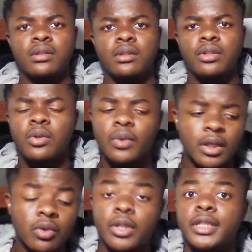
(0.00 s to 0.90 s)
You don't
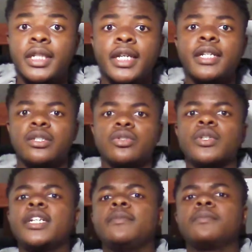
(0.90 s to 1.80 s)
want to crush the kid's
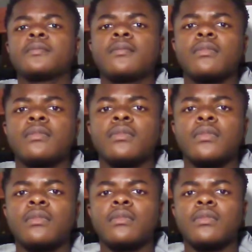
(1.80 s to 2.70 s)
dream.
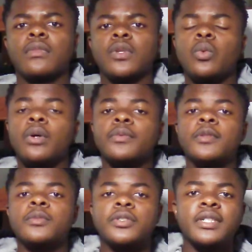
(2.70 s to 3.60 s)
You want
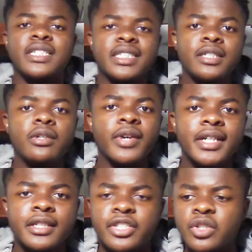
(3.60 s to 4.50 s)
them to exceed
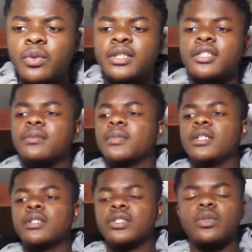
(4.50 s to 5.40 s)
greatness. You want them
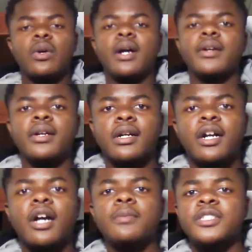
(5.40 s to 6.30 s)
to go out here and
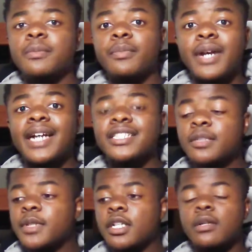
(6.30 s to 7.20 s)
accomplish and actually
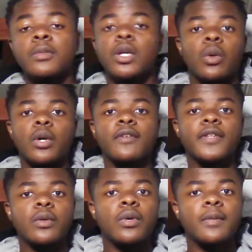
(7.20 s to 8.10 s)
become whatever
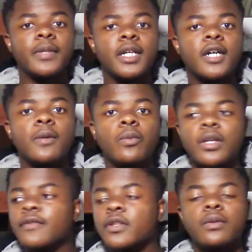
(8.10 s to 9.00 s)
they want to become,
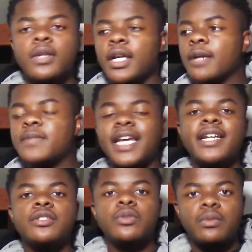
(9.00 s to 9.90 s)
whatever they
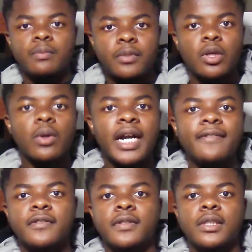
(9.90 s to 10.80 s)
obtain to. Go
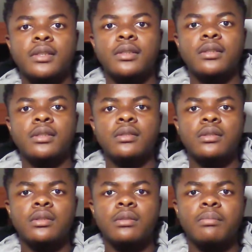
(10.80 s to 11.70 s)
after it.
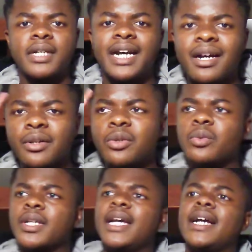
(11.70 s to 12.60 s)
But how do you
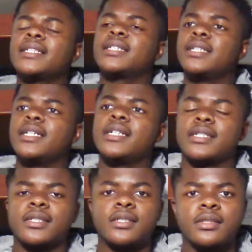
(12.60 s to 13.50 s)
react to
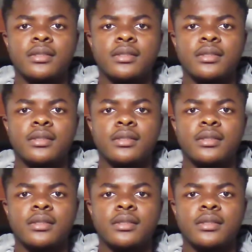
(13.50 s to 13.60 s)
this?